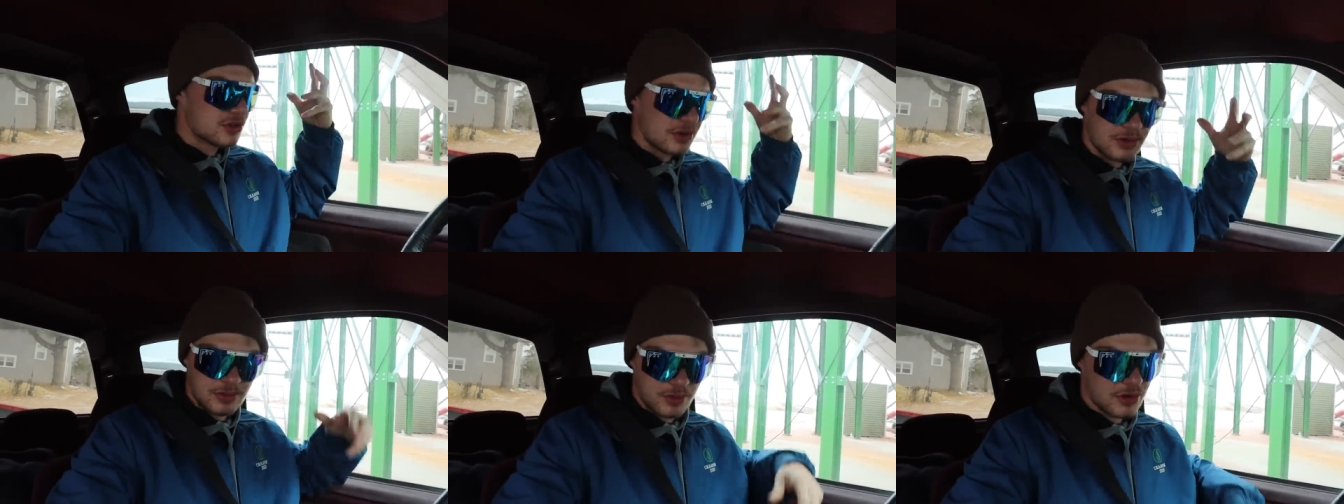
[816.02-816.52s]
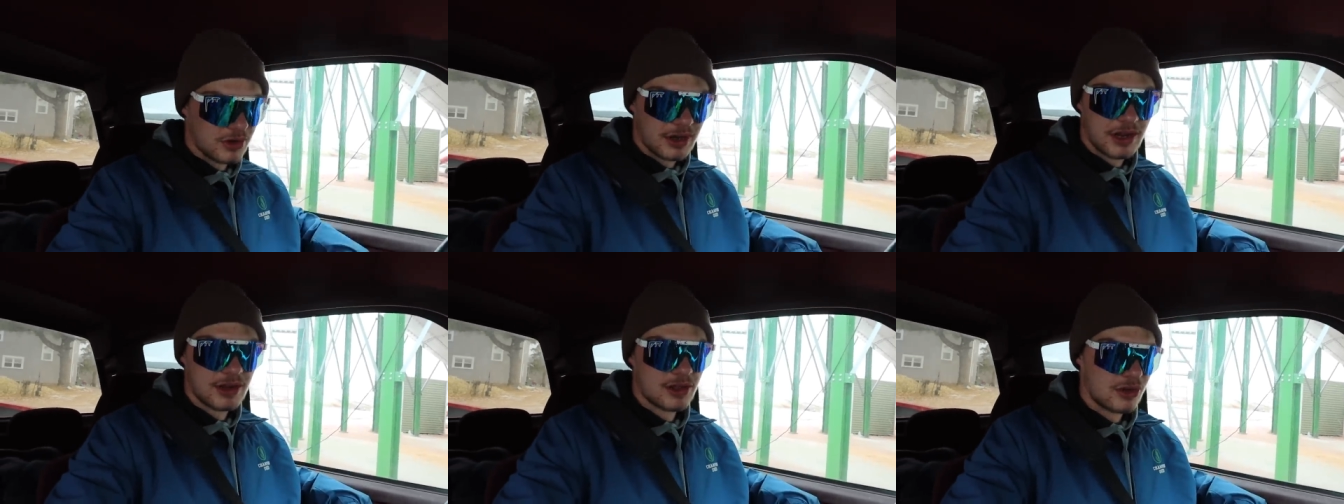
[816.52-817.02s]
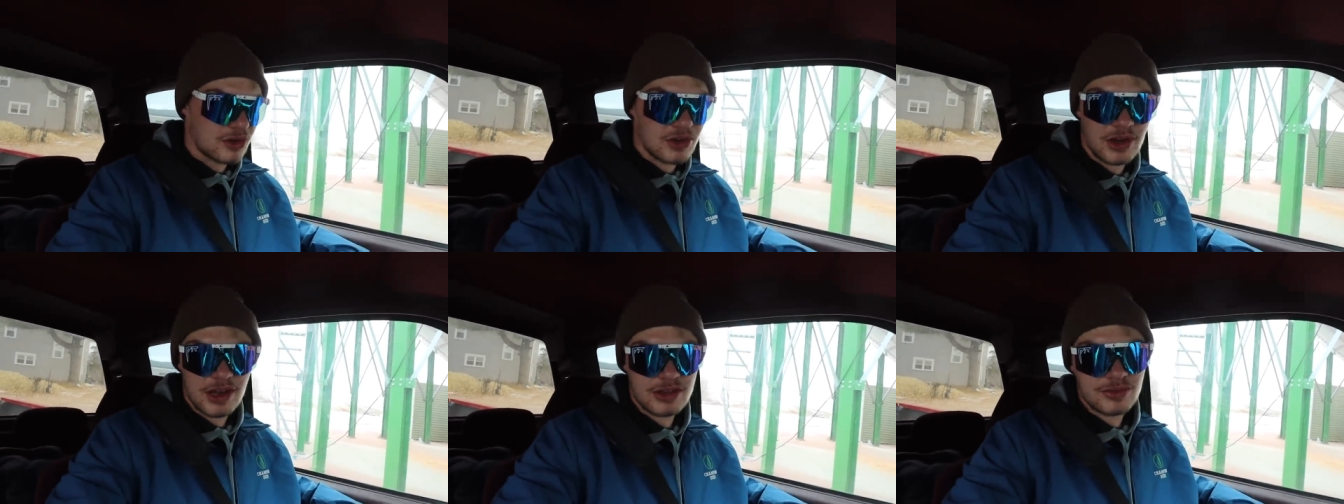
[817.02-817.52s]
so we're kind of
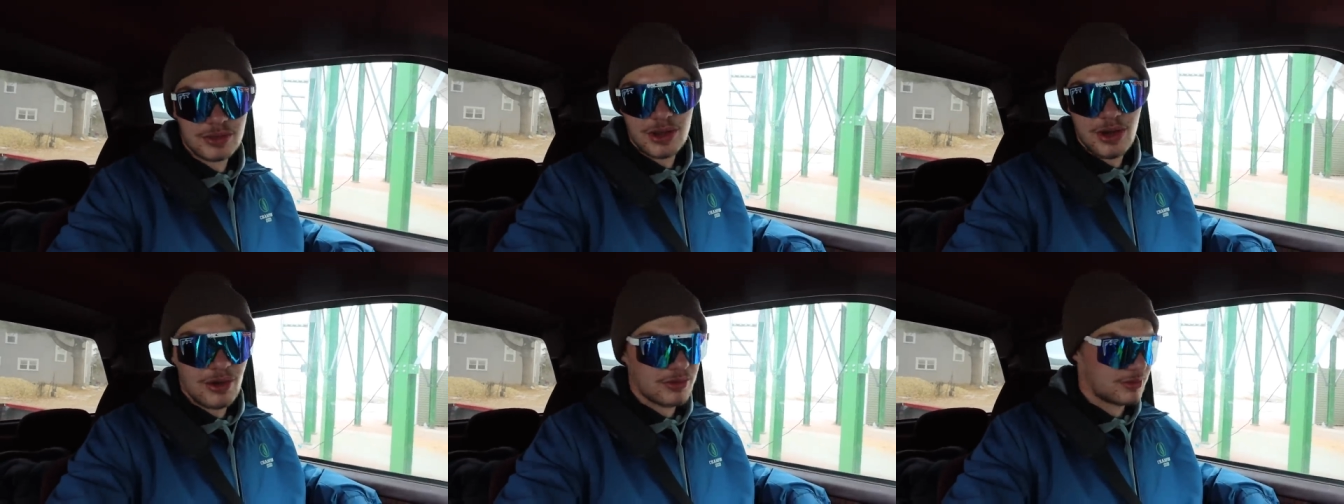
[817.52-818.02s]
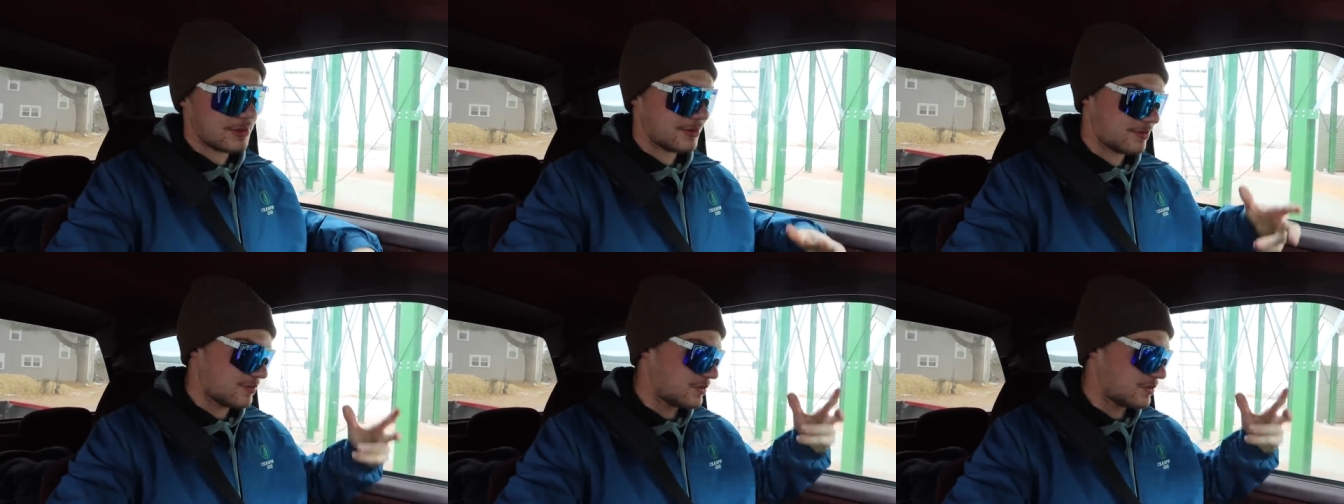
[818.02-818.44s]
learning as we go.